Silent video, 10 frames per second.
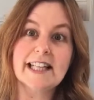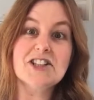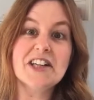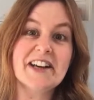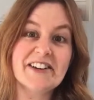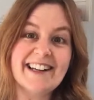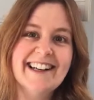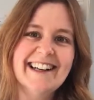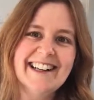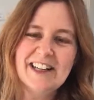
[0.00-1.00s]
Stationery.
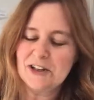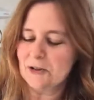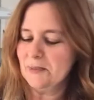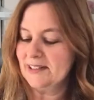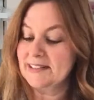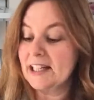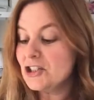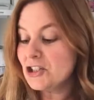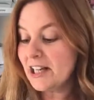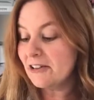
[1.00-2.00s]
Could be a
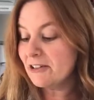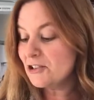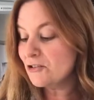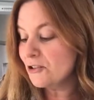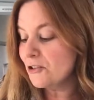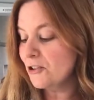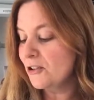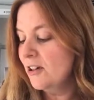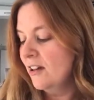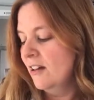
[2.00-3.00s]
stationery
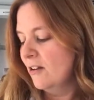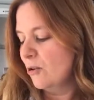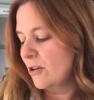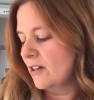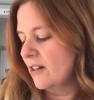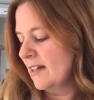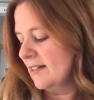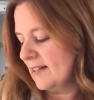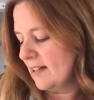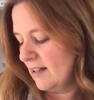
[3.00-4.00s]
drawer,
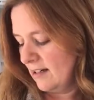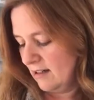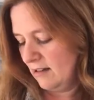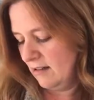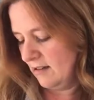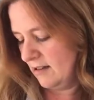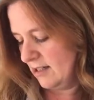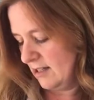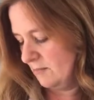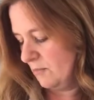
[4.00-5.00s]
organizer.
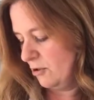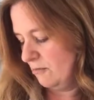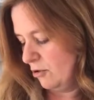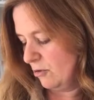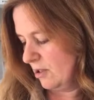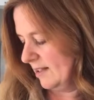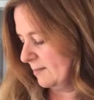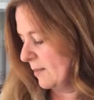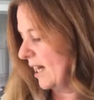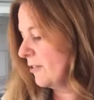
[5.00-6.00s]
Could organize
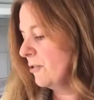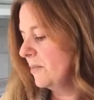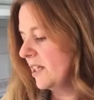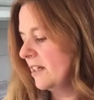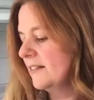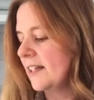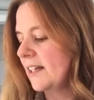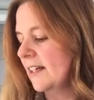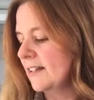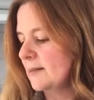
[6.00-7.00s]
bathroom things, I
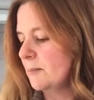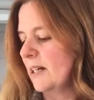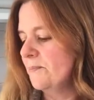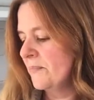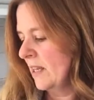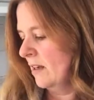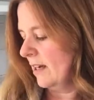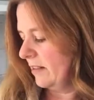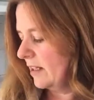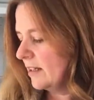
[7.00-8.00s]
guess, but
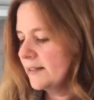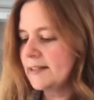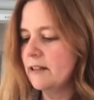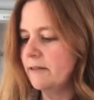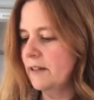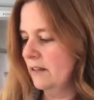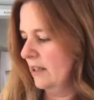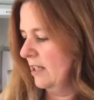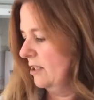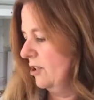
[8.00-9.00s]
I think it's going to fit in
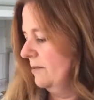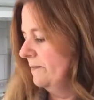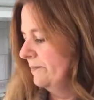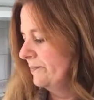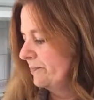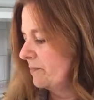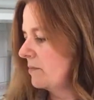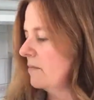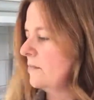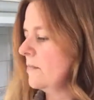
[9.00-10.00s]
the kitchen.
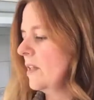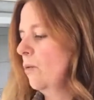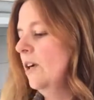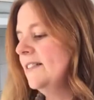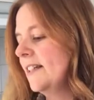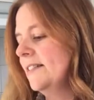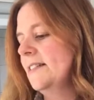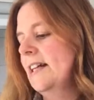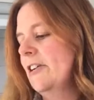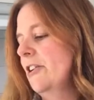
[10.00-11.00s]
Worst case
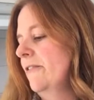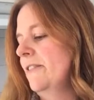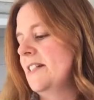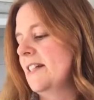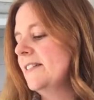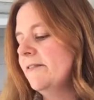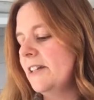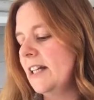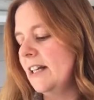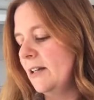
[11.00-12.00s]
scenario, if it doesn't
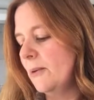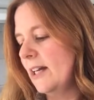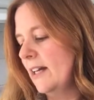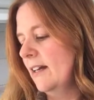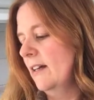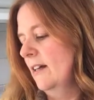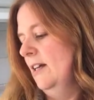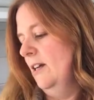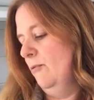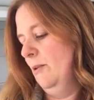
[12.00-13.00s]
fit anywhere,
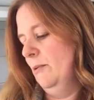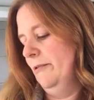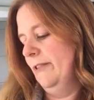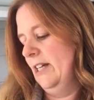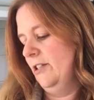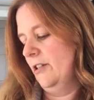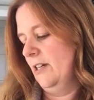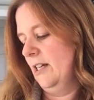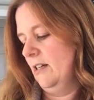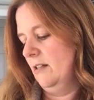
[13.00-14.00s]
we will
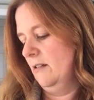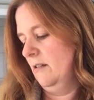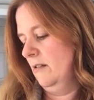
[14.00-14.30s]
redonate it.